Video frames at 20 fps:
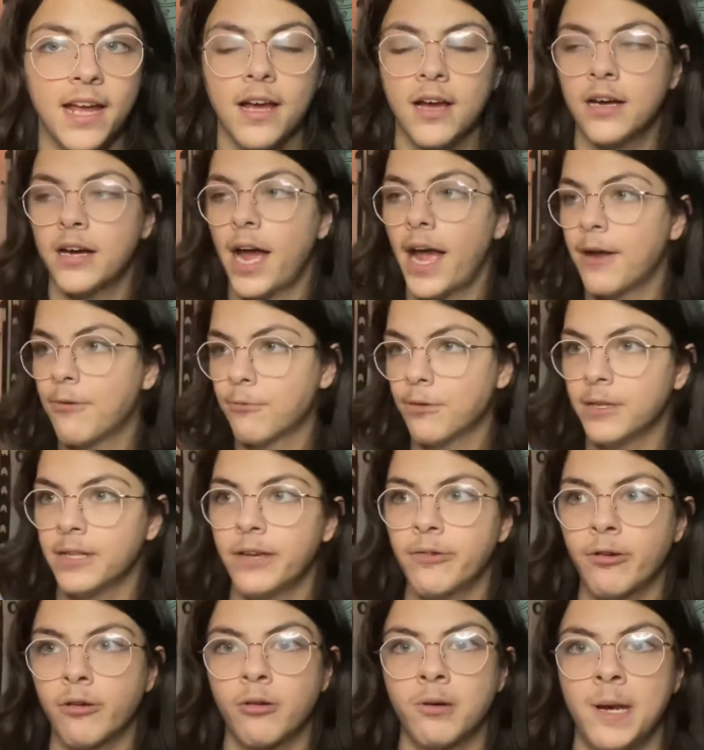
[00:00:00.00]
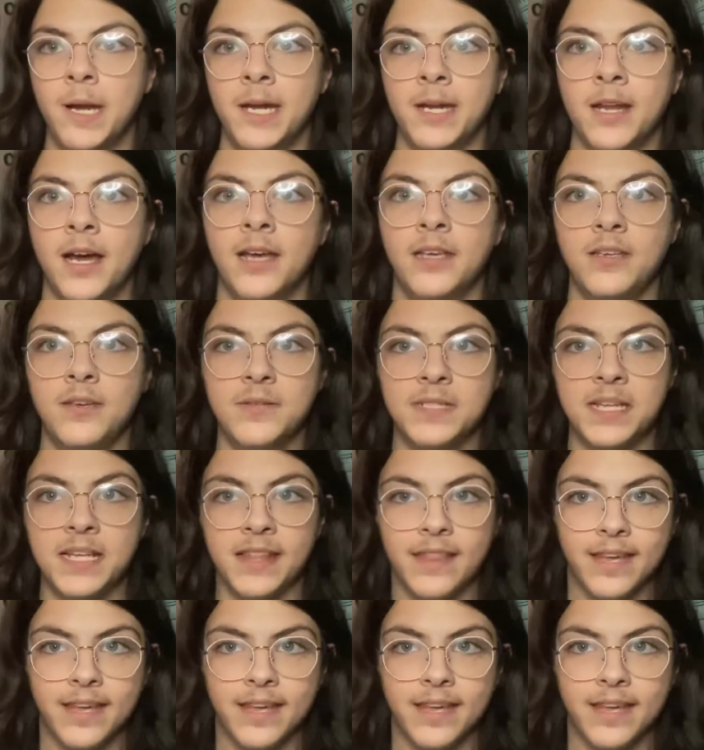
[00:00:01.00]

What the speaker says: I really regret not using